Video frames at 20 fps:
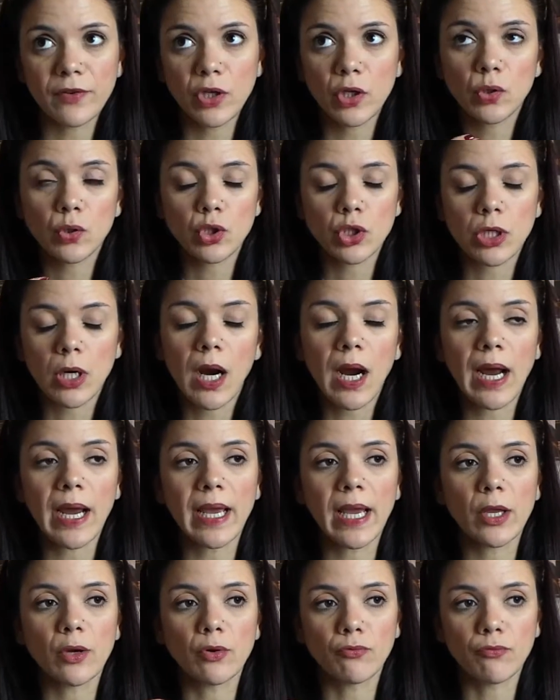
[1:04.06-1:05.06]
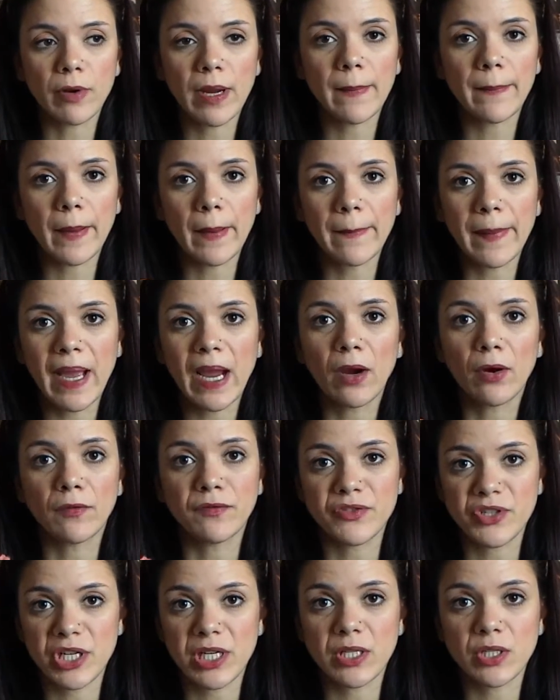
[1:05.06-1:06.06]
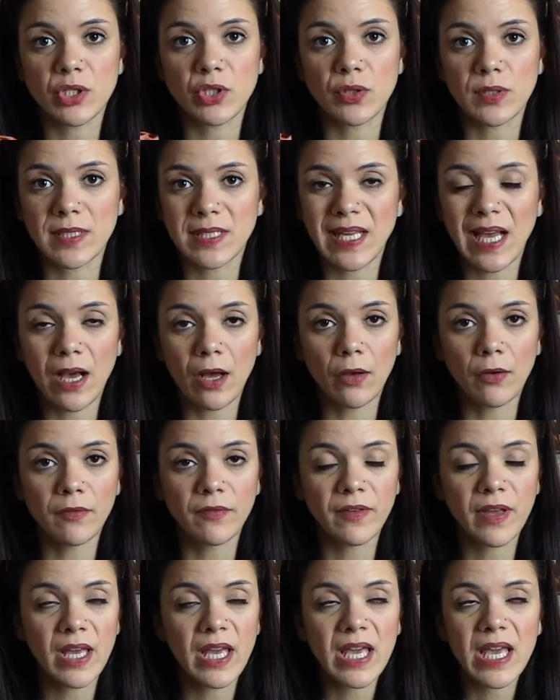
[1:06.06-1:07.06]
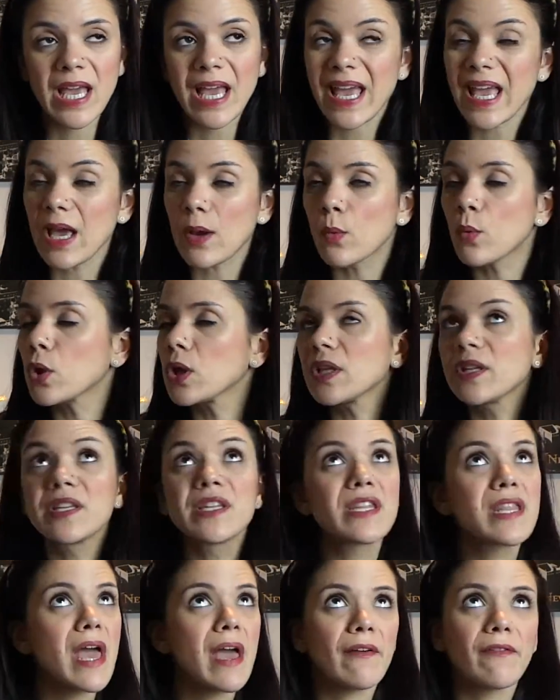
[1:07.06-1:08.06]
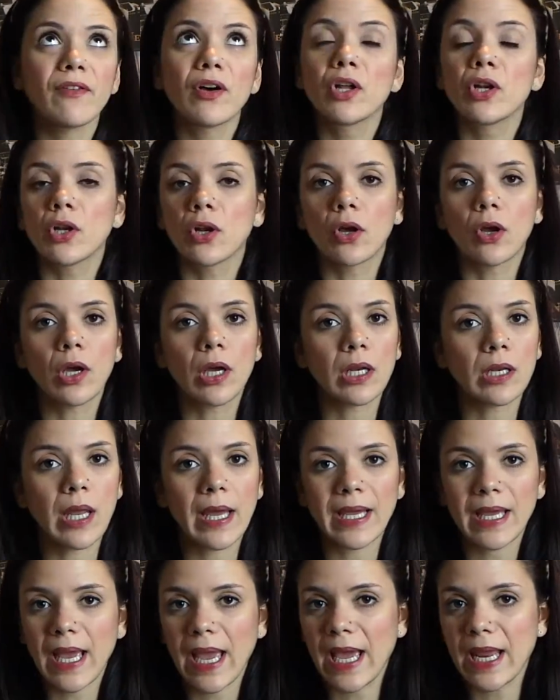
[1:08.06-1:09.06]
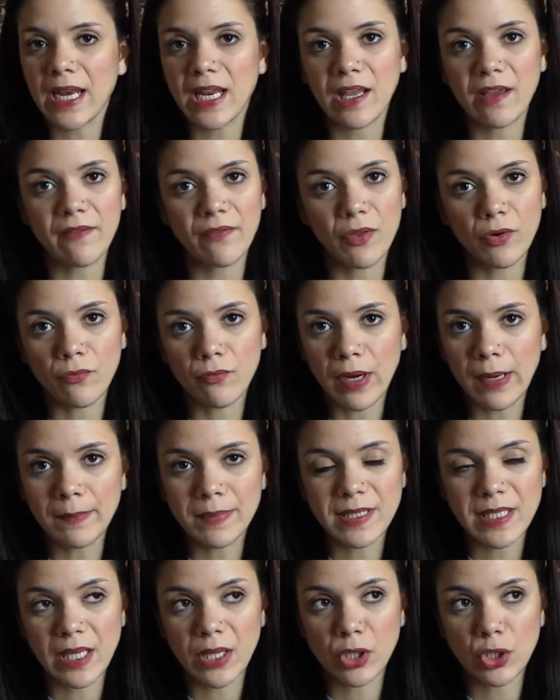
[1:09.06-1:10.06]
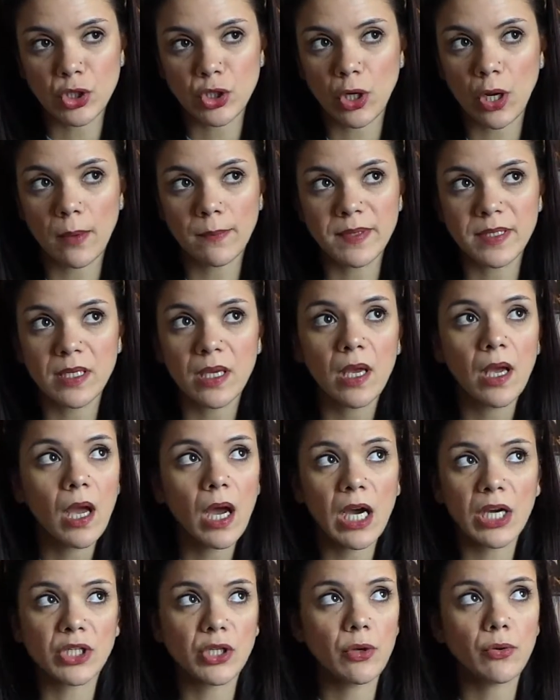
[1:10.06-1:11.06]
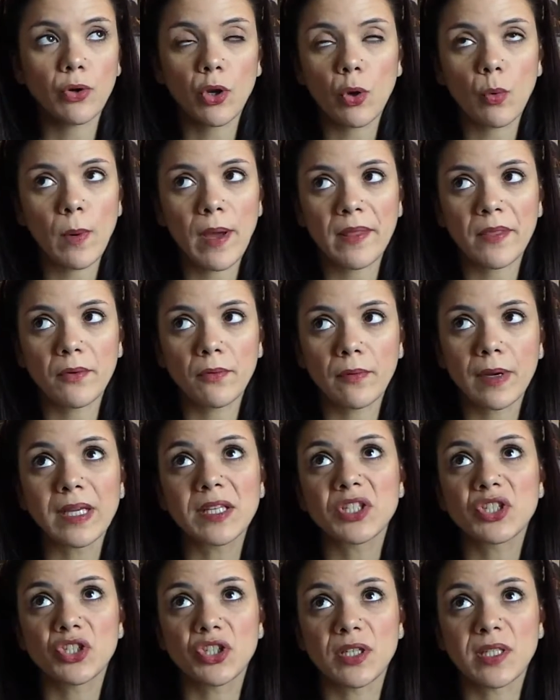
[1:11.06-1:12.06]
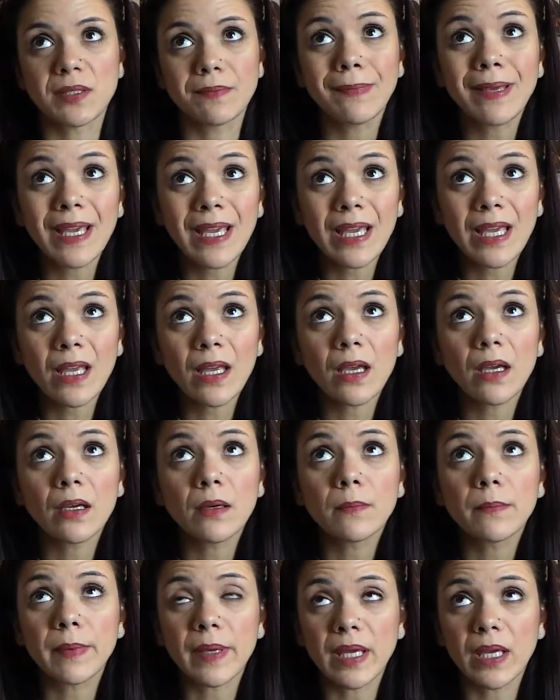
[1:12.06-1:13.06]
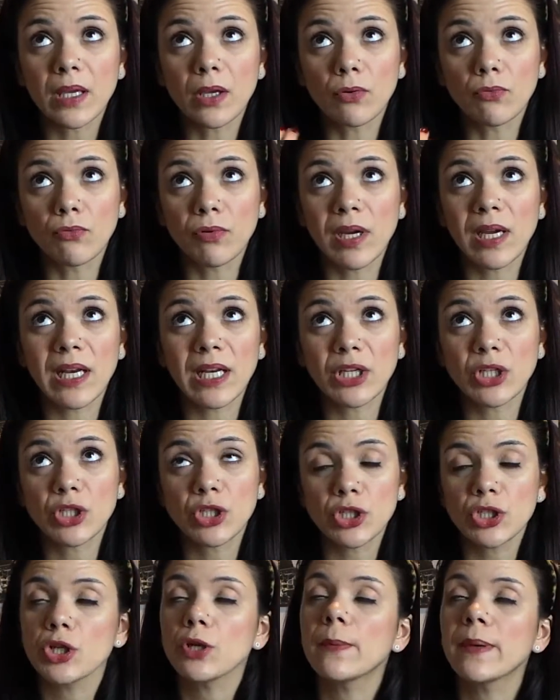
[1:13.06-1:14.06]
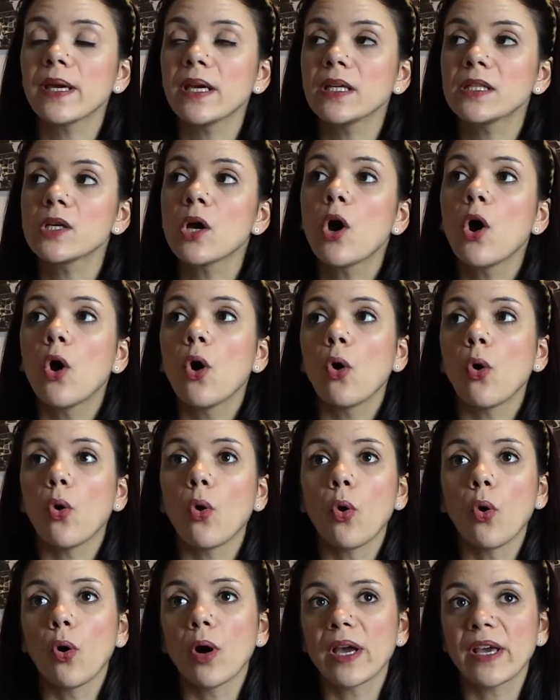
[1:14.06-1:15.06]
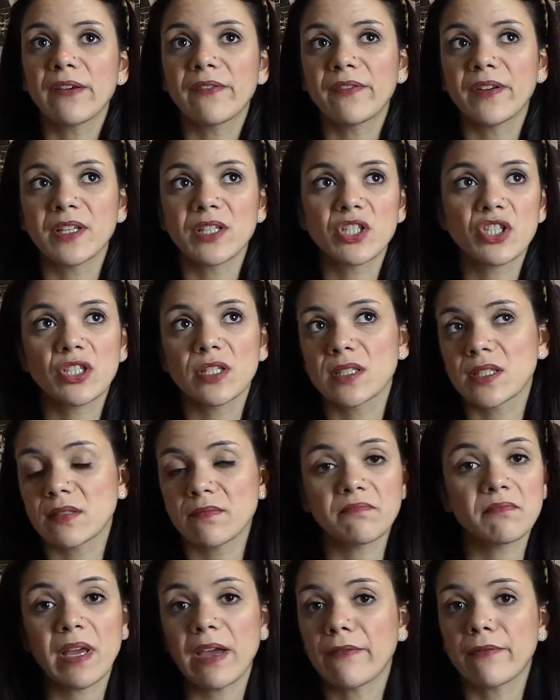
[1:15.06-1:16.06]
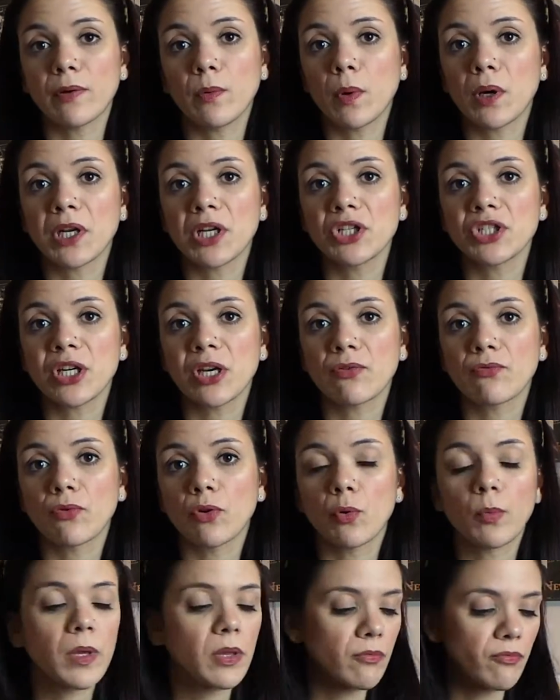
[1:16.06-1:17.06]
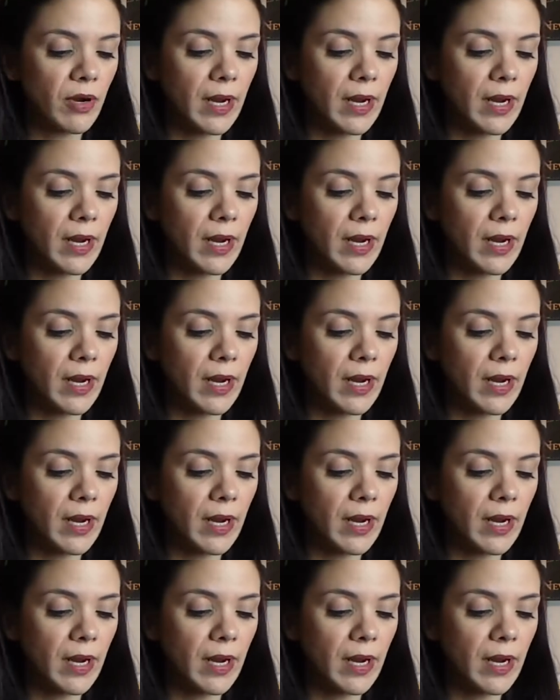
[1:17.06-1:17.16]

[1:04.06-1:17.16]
you try and rip a pair of jeans yourself, it will never look like any of the rips in the shops. I don't know whether it's just me being really stupid or if it's just everyone in general with